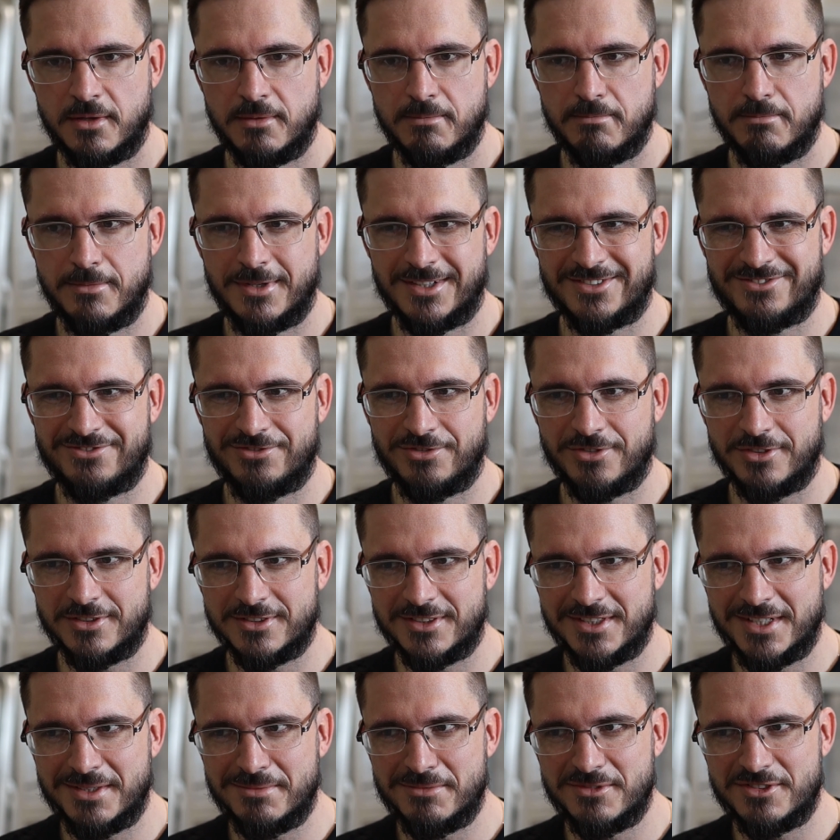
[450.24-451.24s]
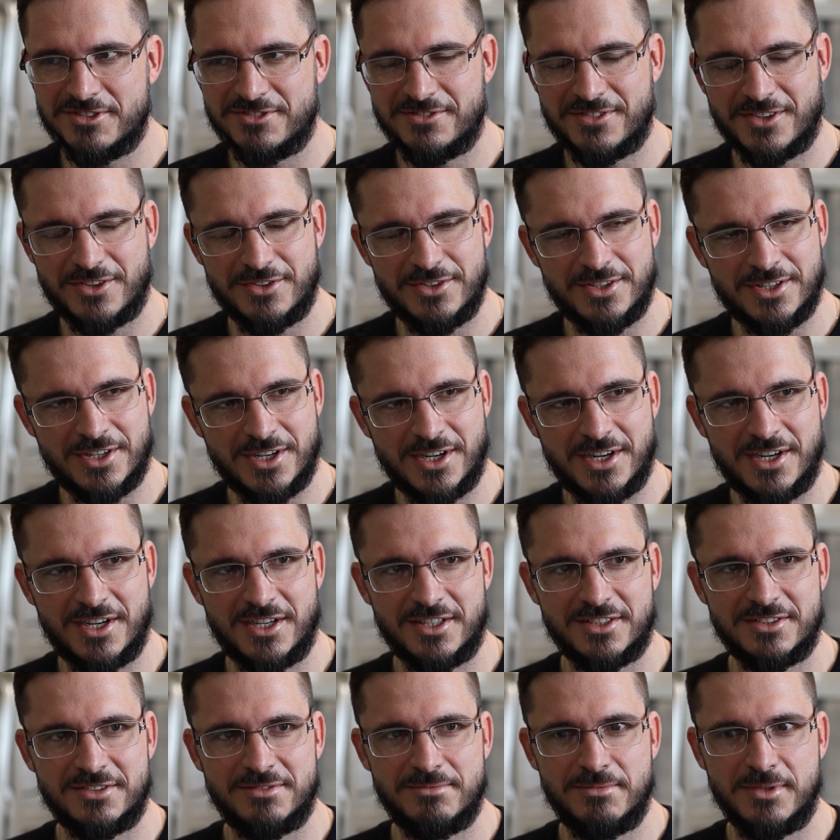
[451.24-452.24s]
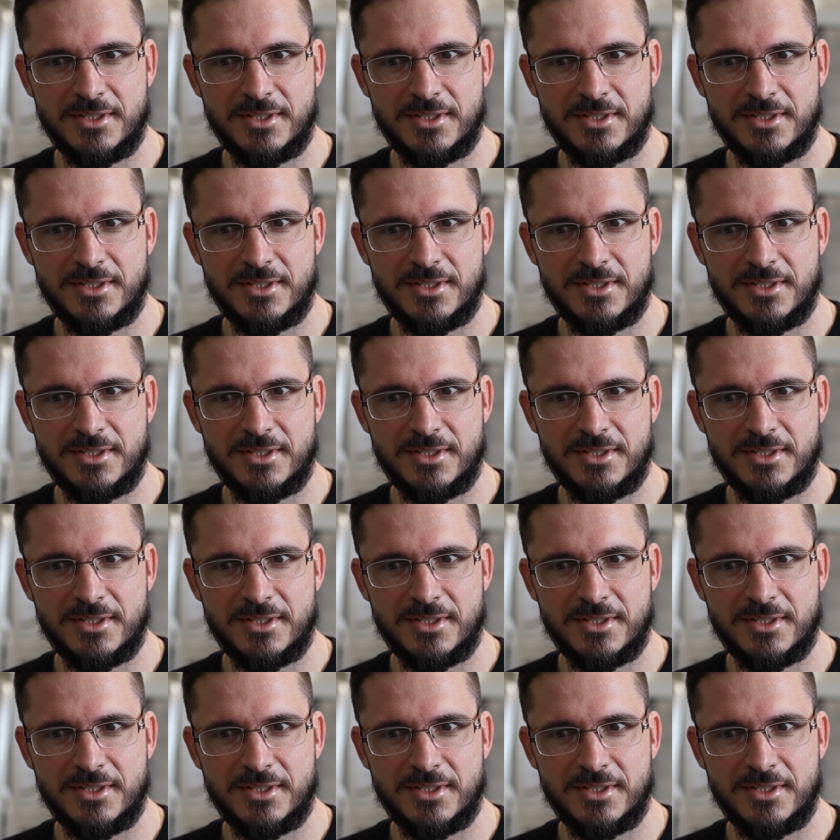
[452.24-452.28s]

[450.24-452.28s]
But for them it's very hard